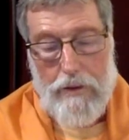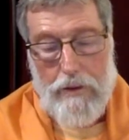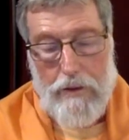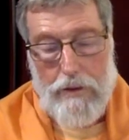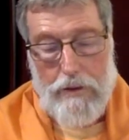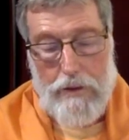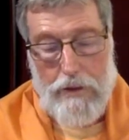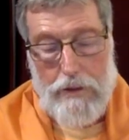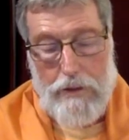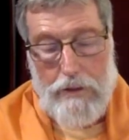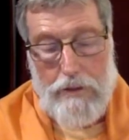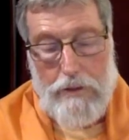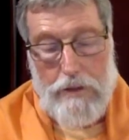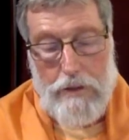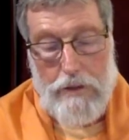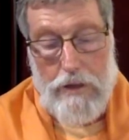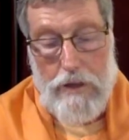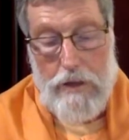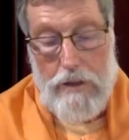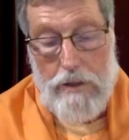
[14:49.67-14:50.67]
And that is
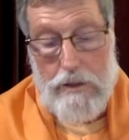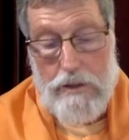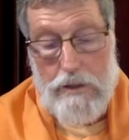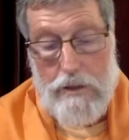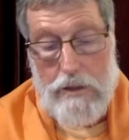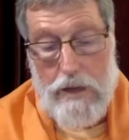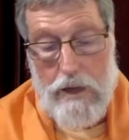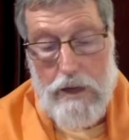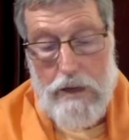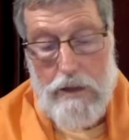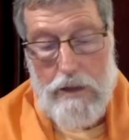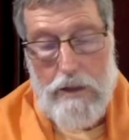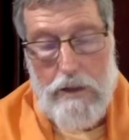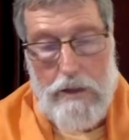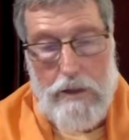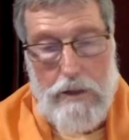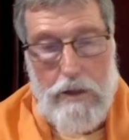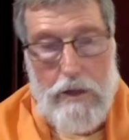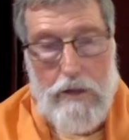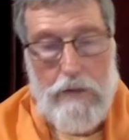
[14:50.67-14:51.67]
an
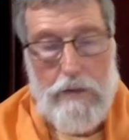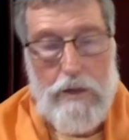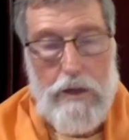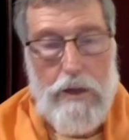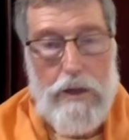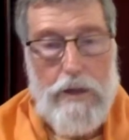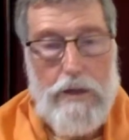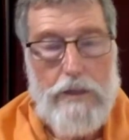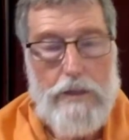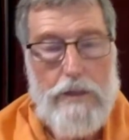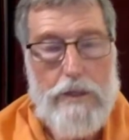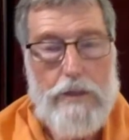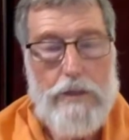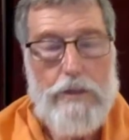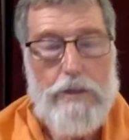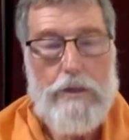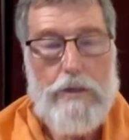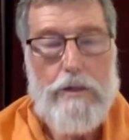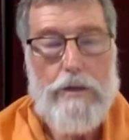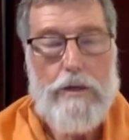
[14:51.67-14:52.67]
understanding, a
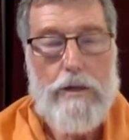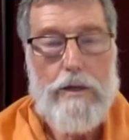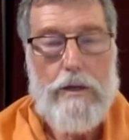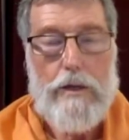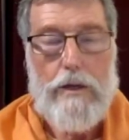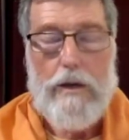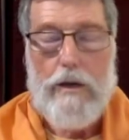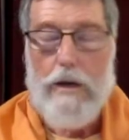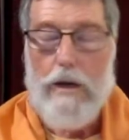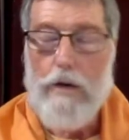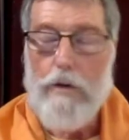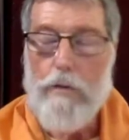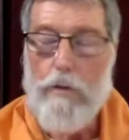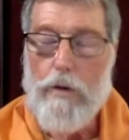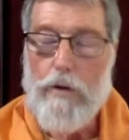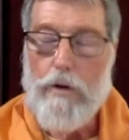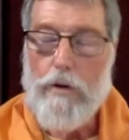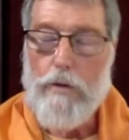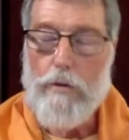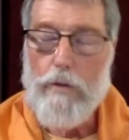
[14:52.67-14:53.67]
realization, a
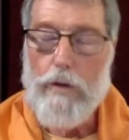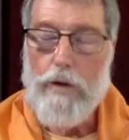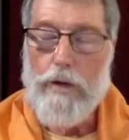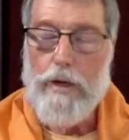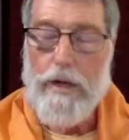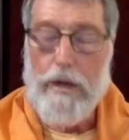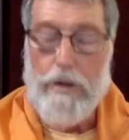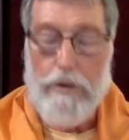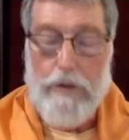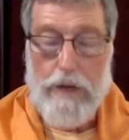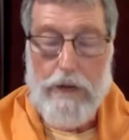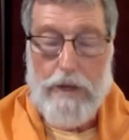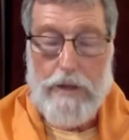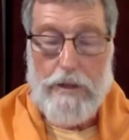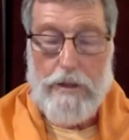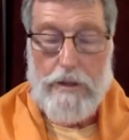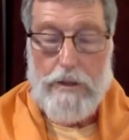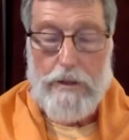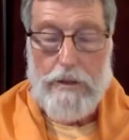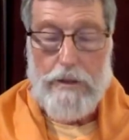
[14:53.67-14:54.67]
one-on-one
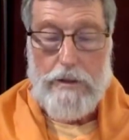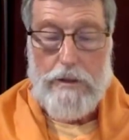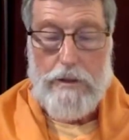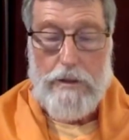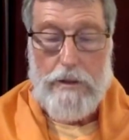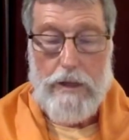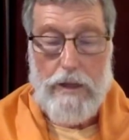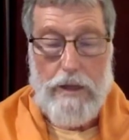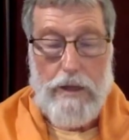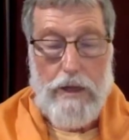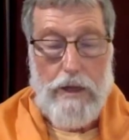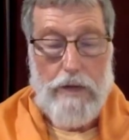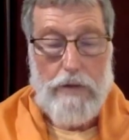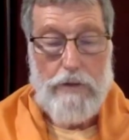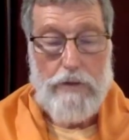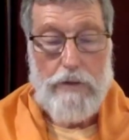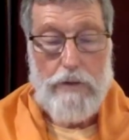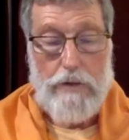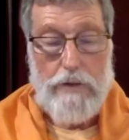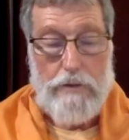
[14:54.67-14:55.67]
direct
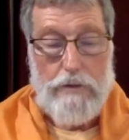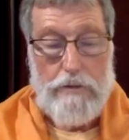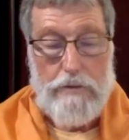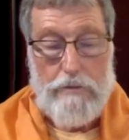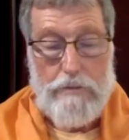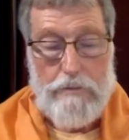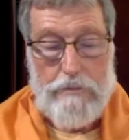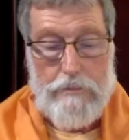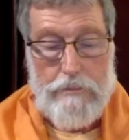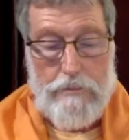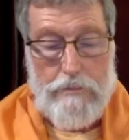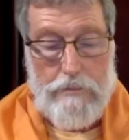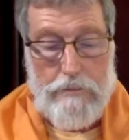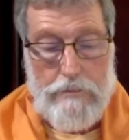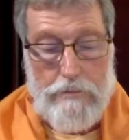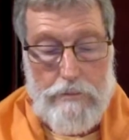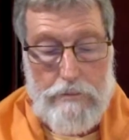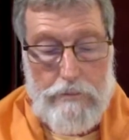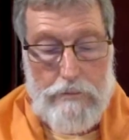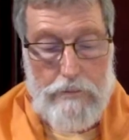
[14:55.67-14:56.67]
encounter.
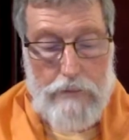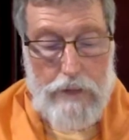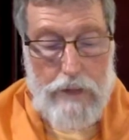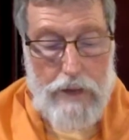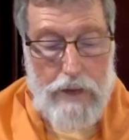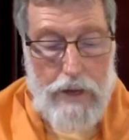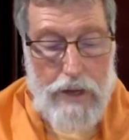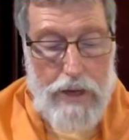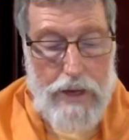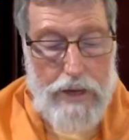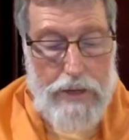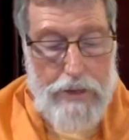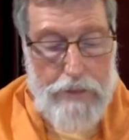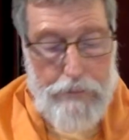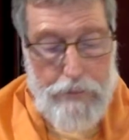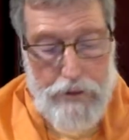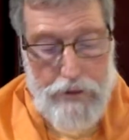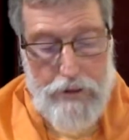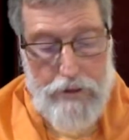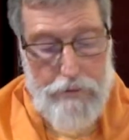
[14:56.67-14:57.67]
And a
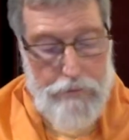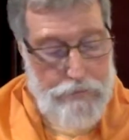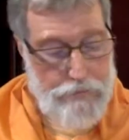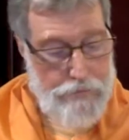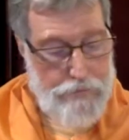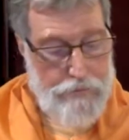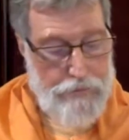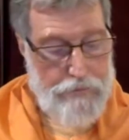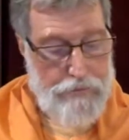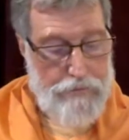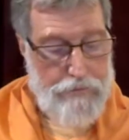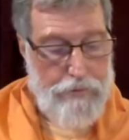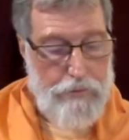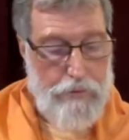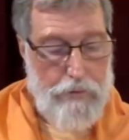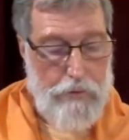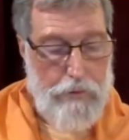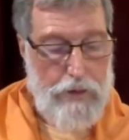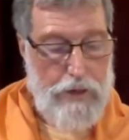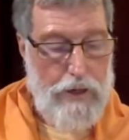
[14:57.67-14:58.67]
belief.
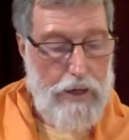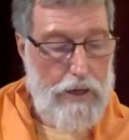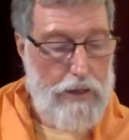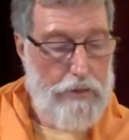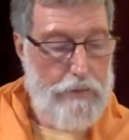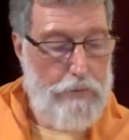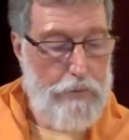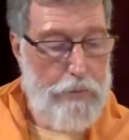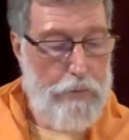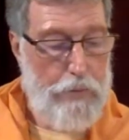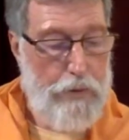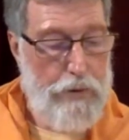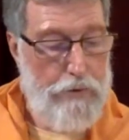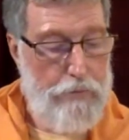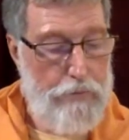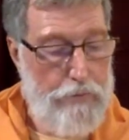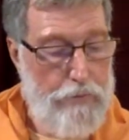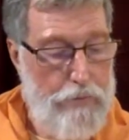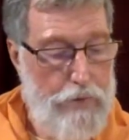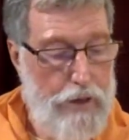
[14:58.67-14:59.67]
What kind of a
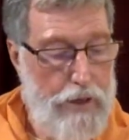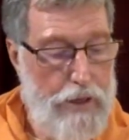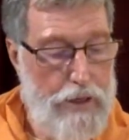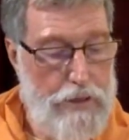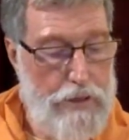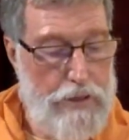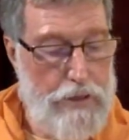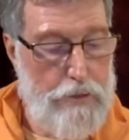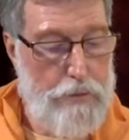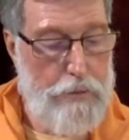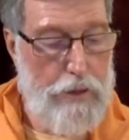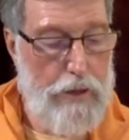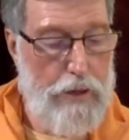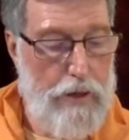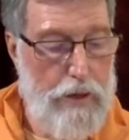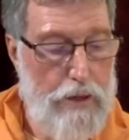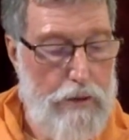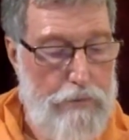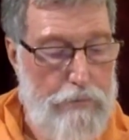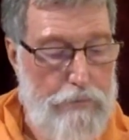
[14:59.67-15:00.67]
belief? There has to
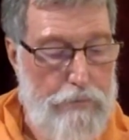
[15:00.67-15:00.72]
be